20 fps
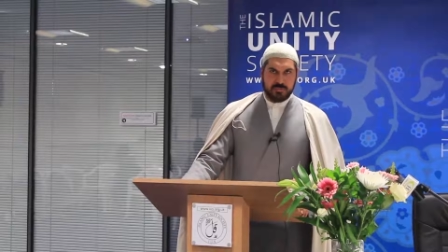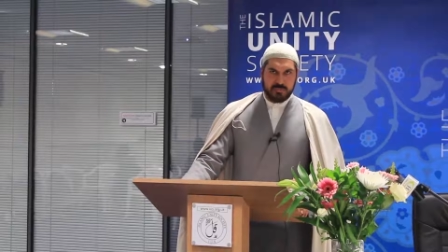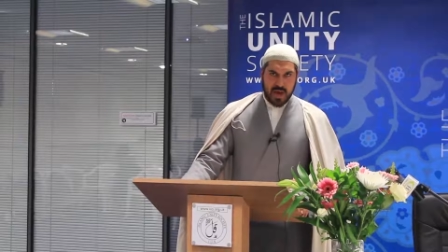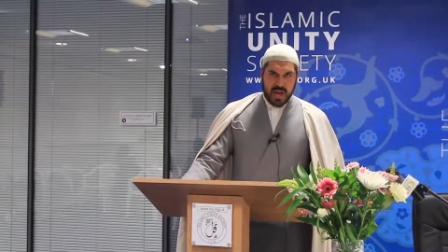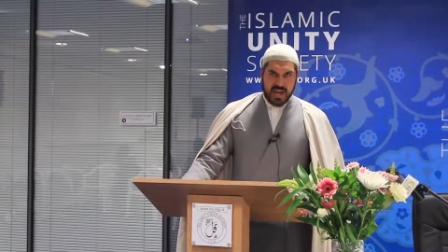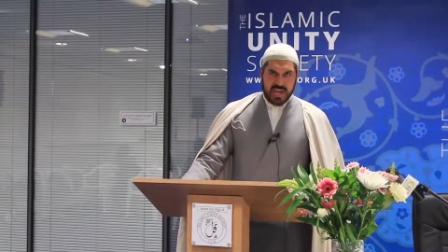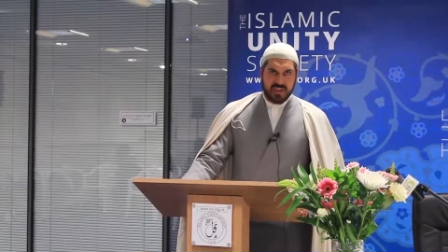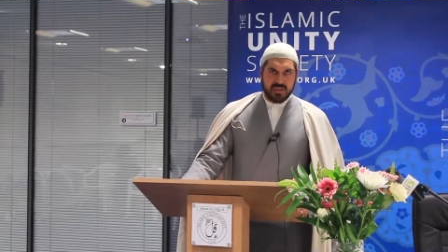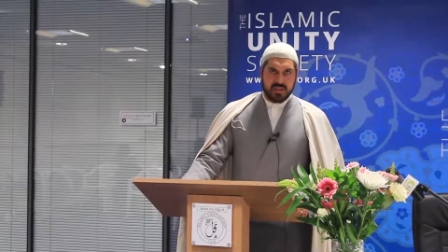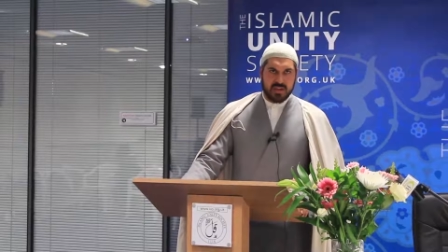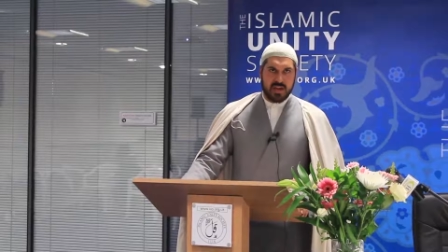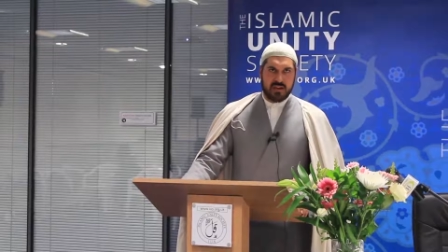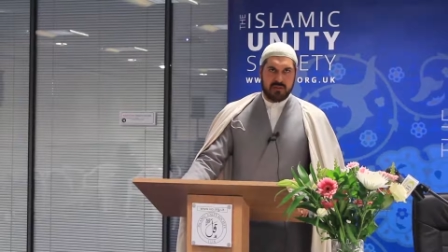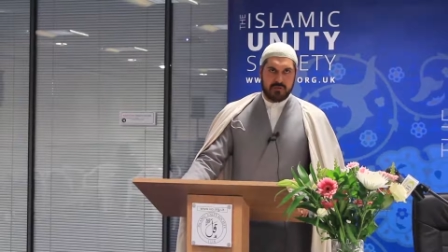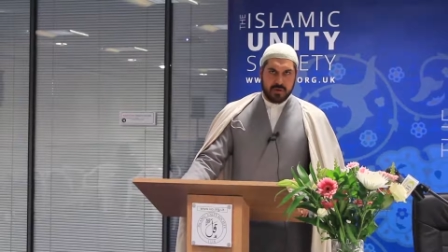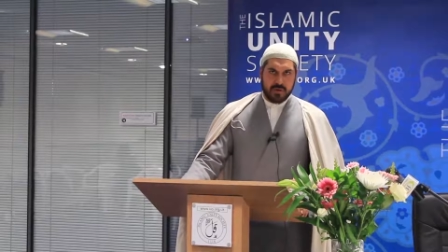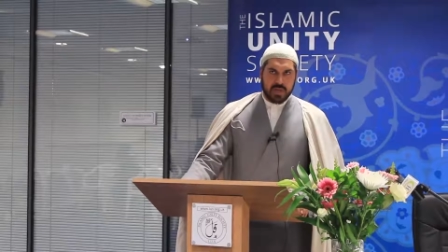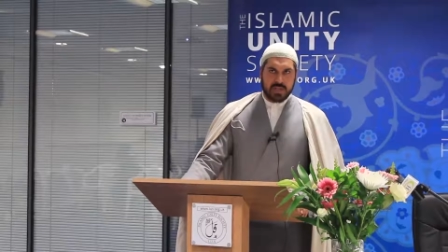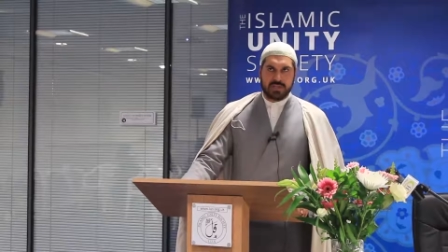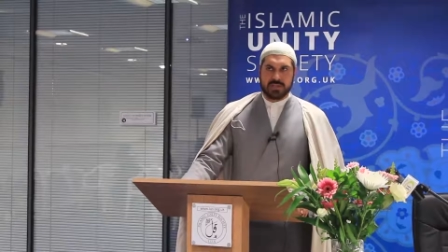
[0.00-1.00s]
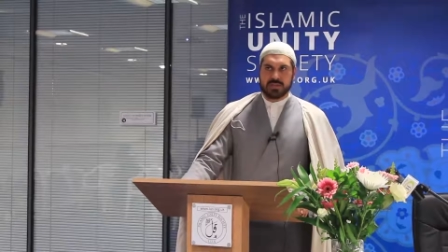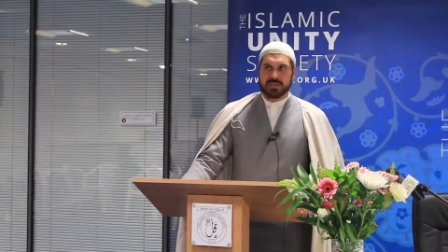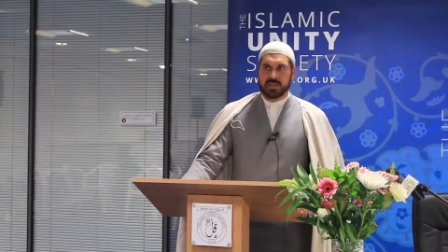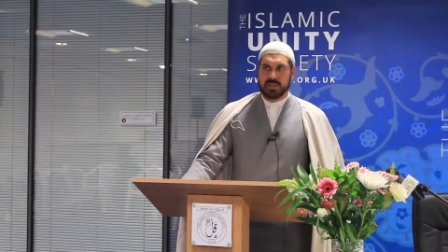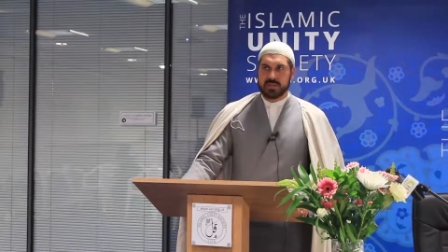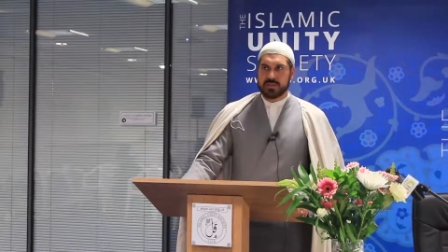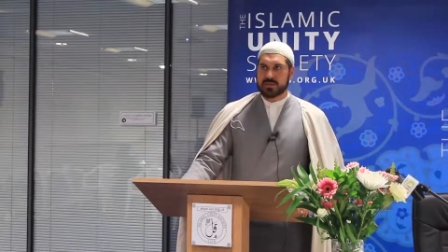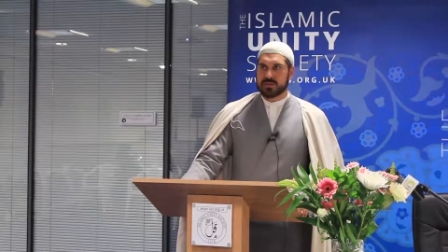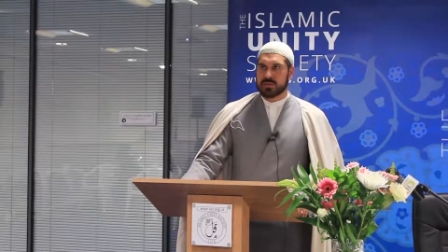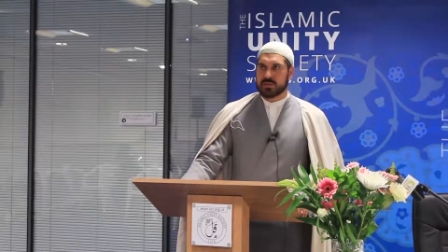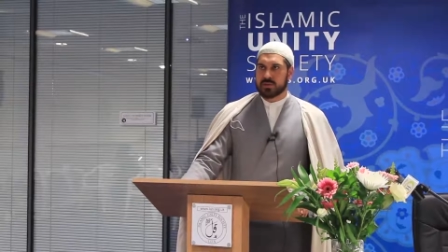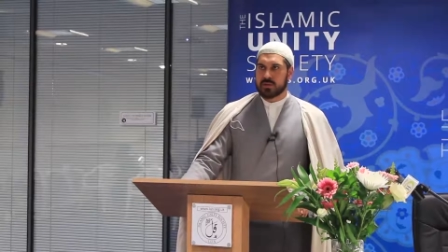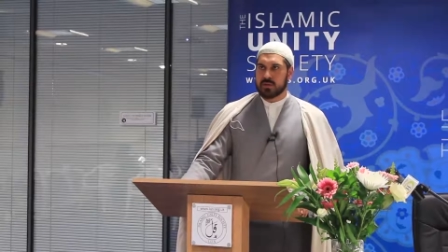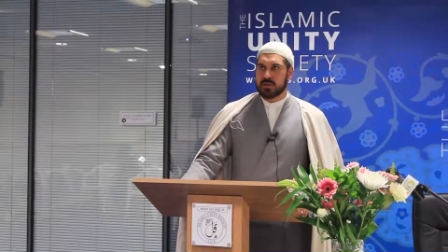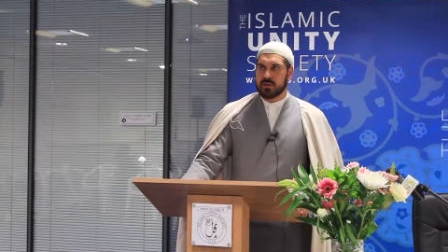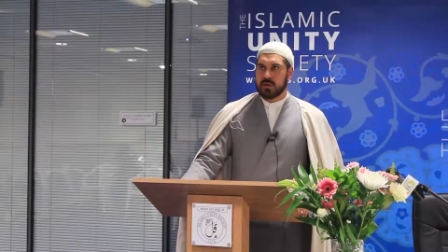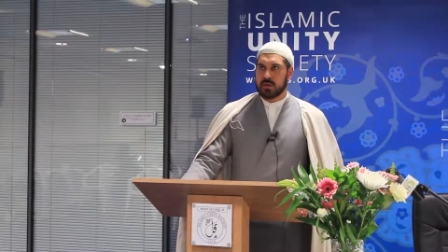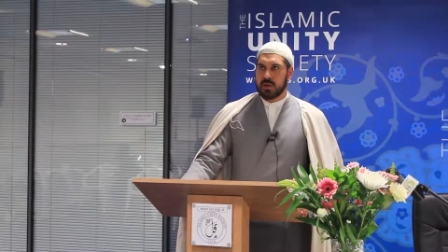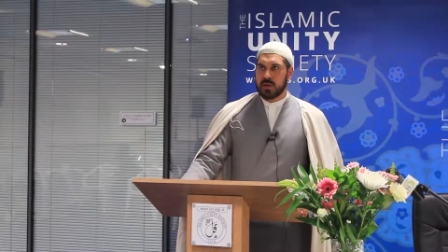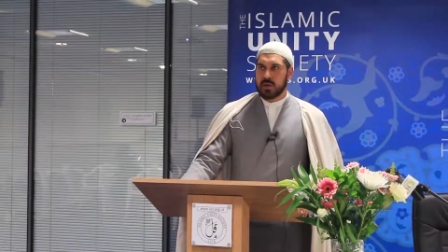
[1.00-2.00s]
by their races,
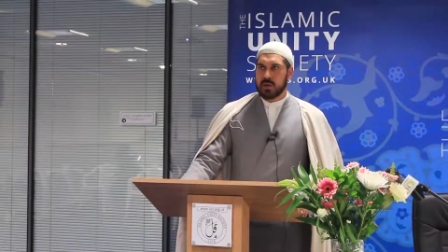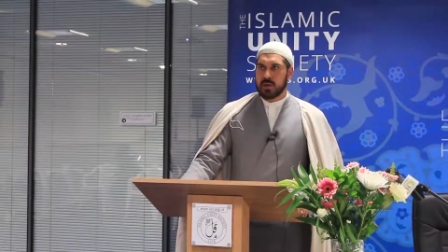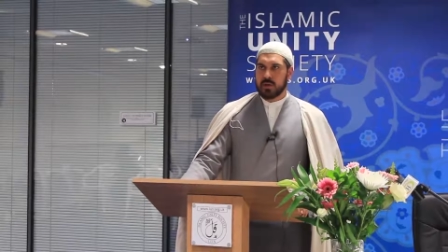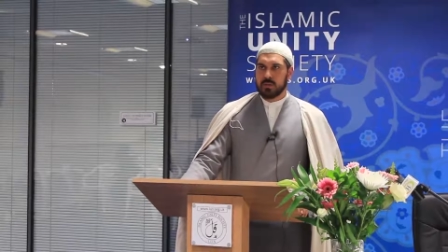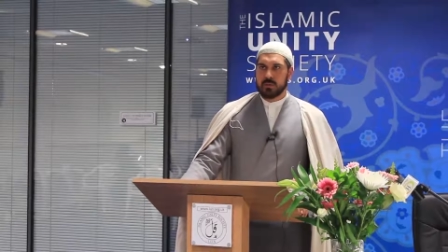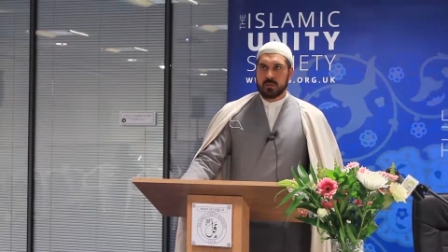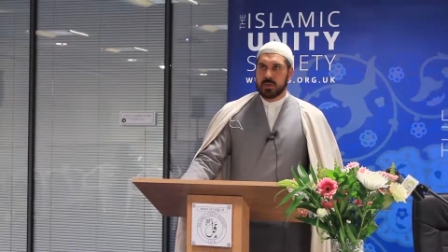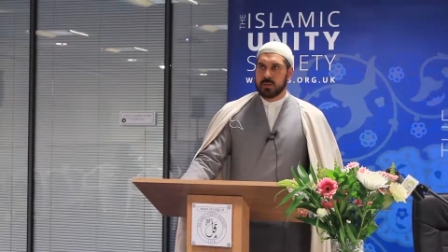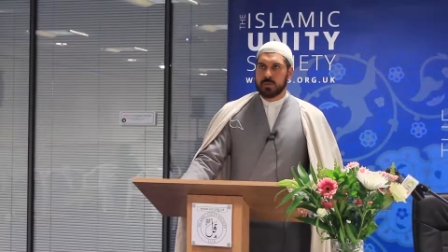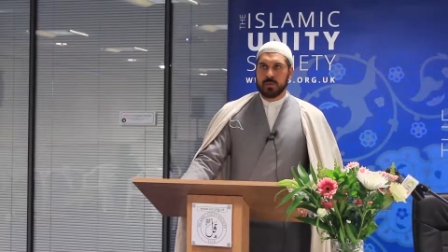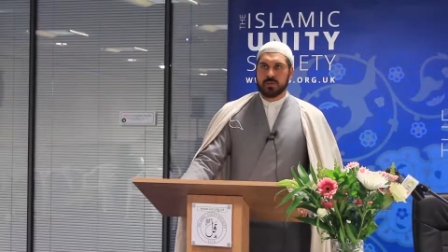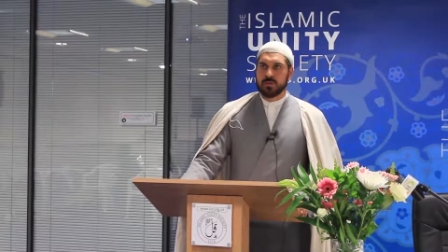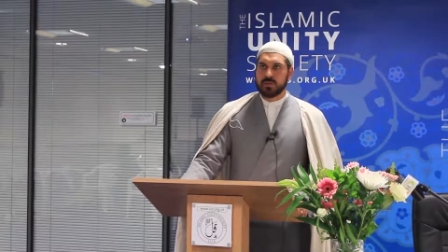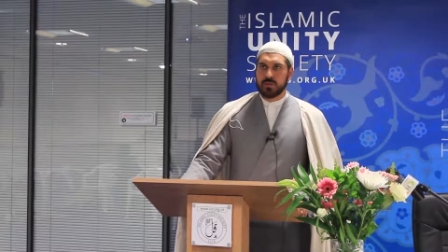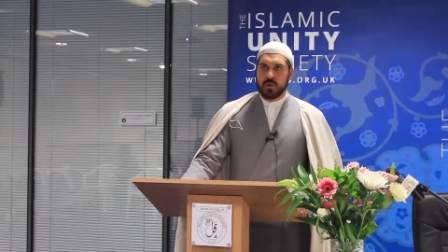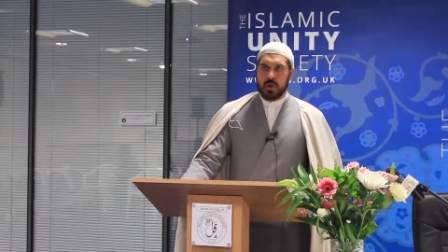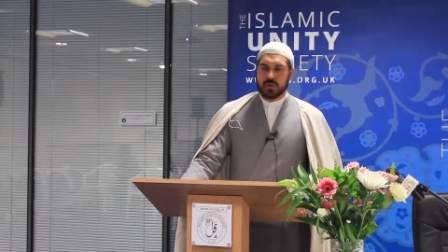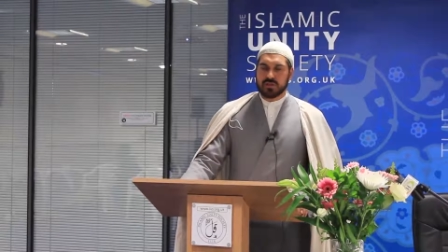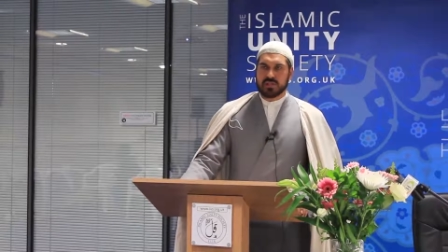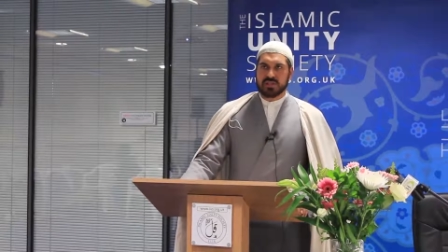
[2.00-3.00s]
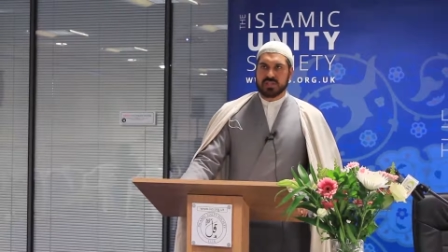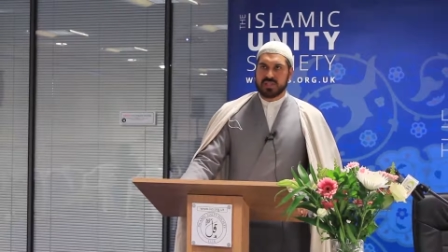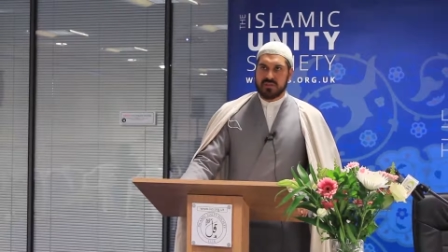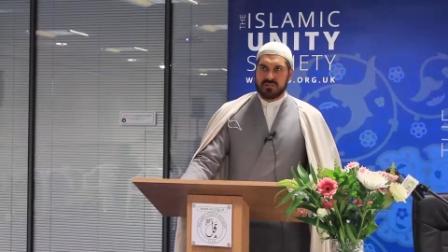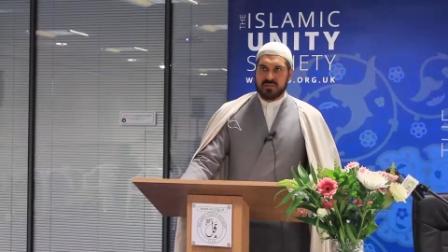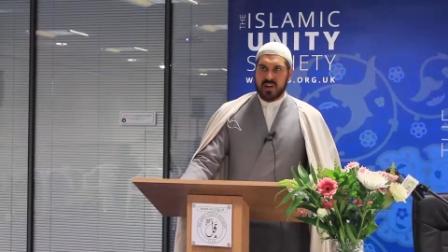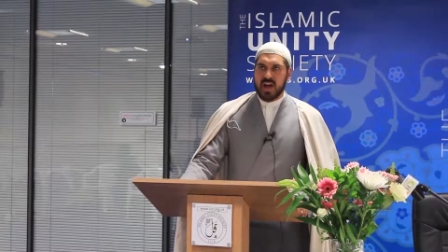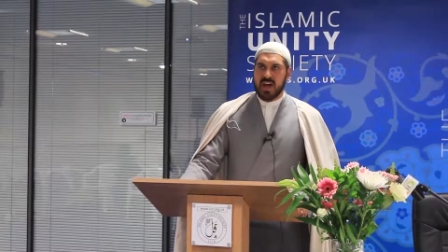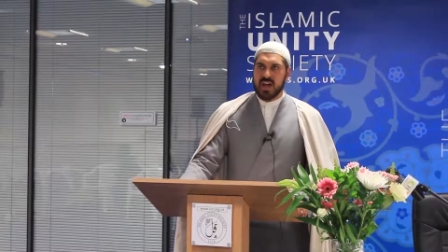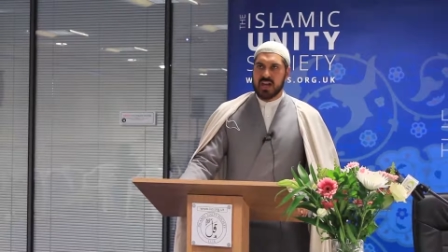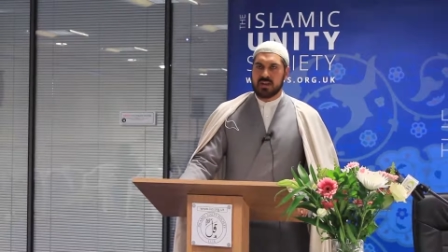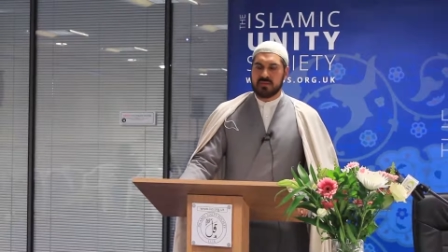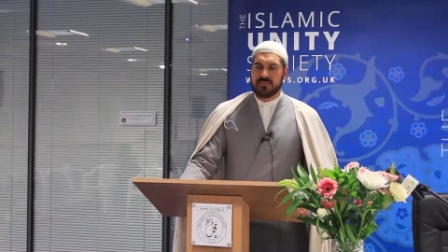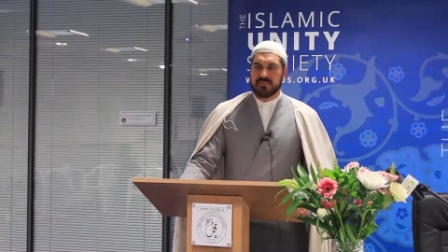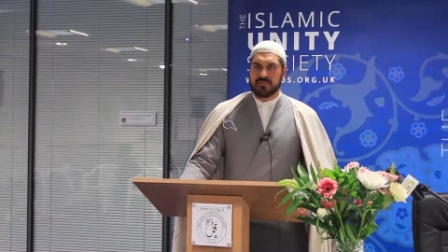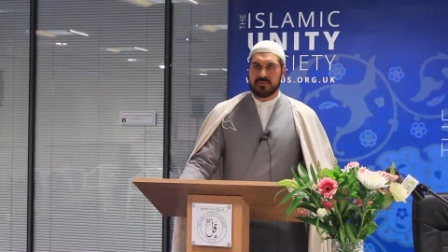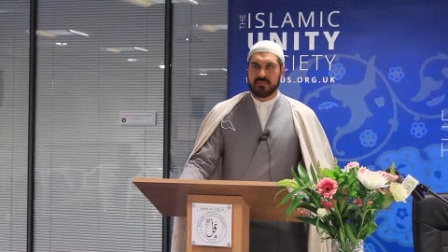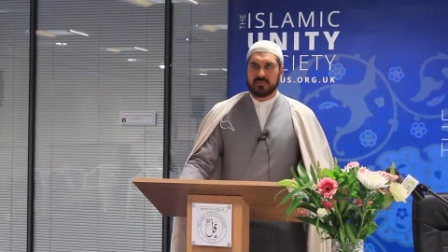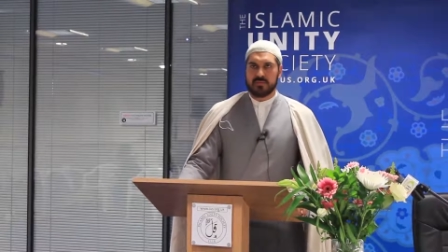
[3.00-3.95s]
we will not survive.